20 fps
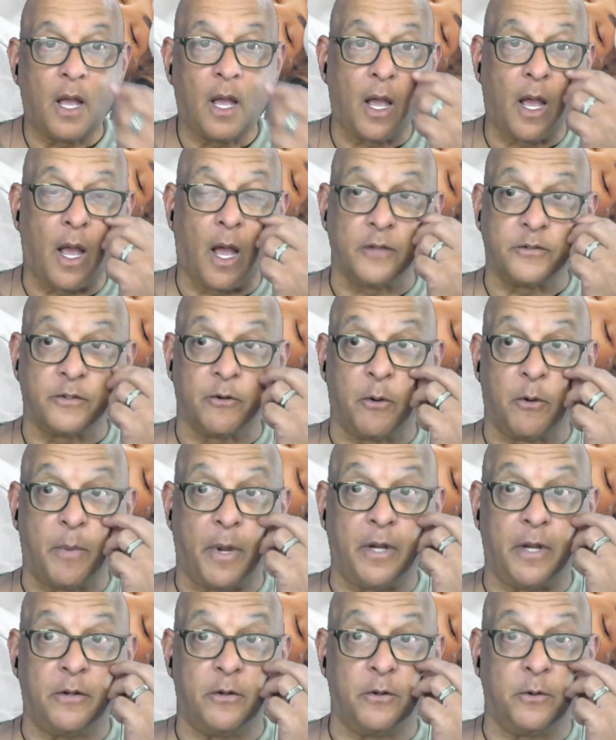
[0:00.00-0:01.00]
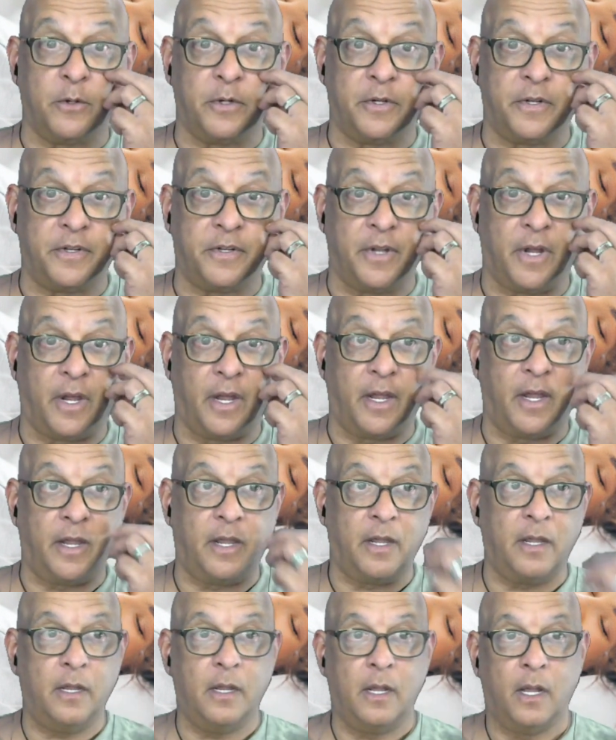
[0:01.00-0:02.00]
How's everybody doing
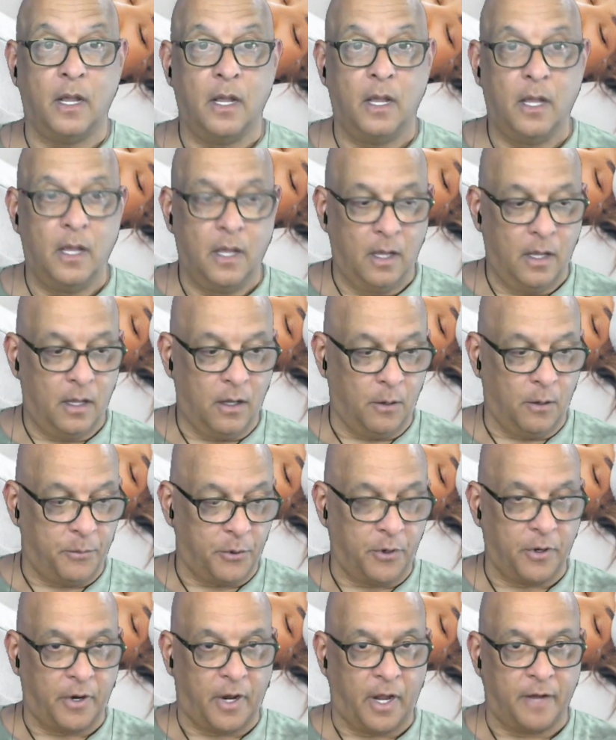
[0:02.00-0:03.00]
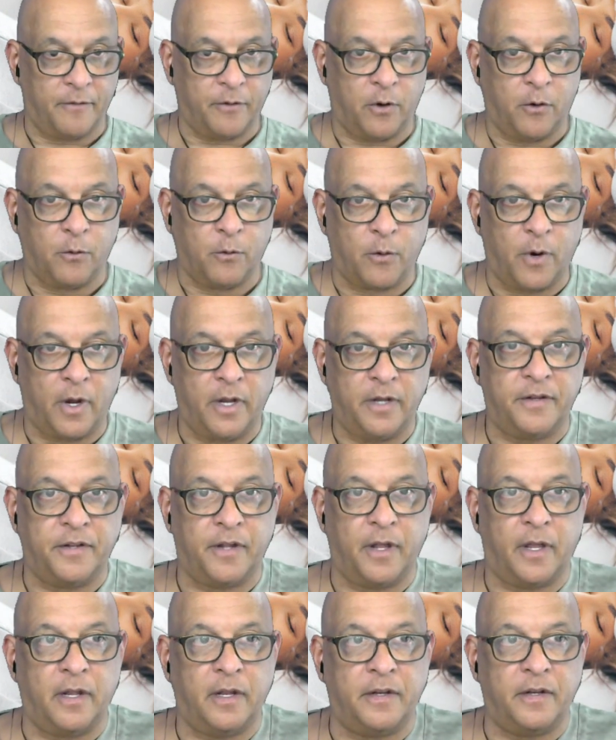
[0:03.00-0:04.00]
today? Hope you're going to have a great
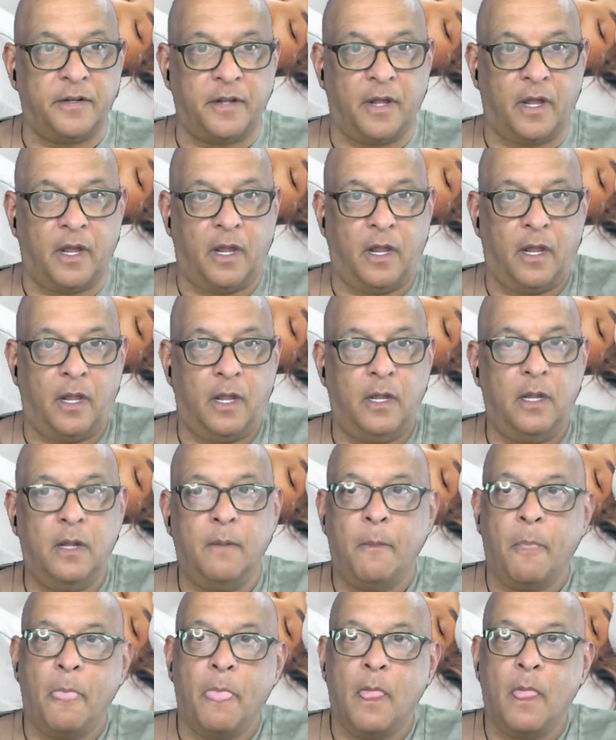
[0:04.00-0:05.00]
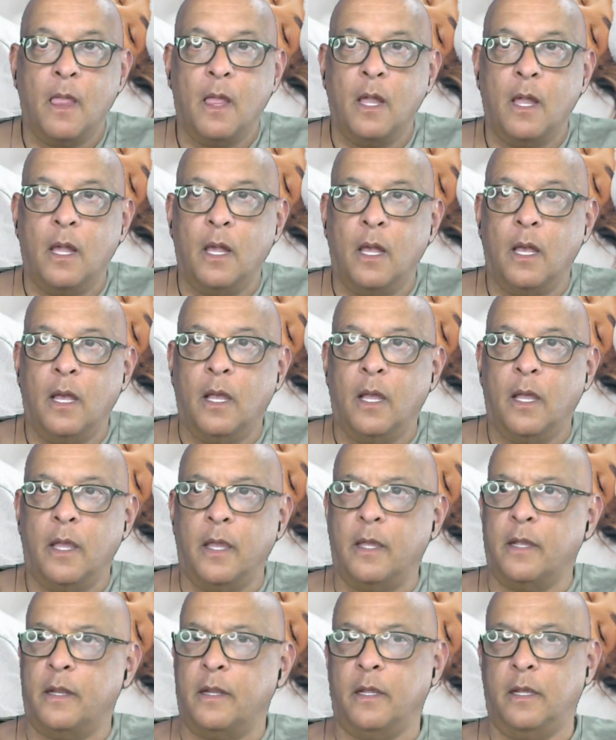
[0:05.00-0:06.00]
day today.
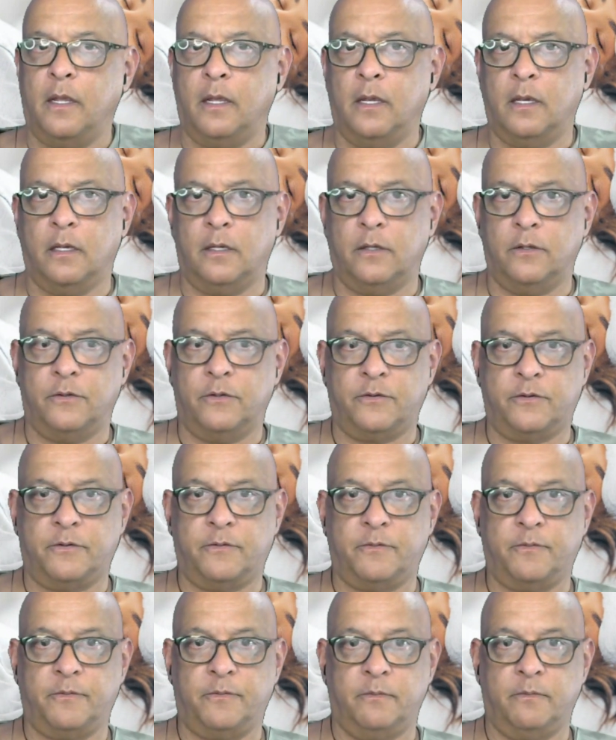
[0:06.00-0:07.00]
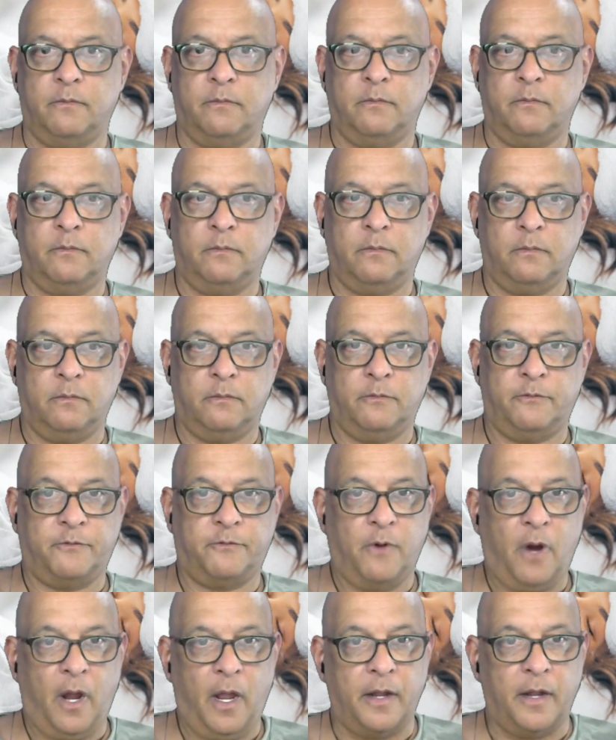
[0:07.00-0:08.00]
It is
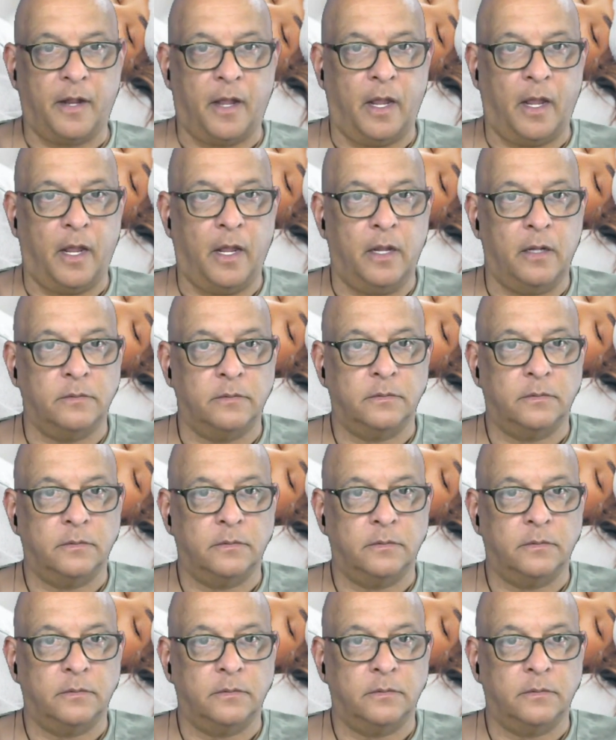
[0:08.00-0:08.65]
Friday.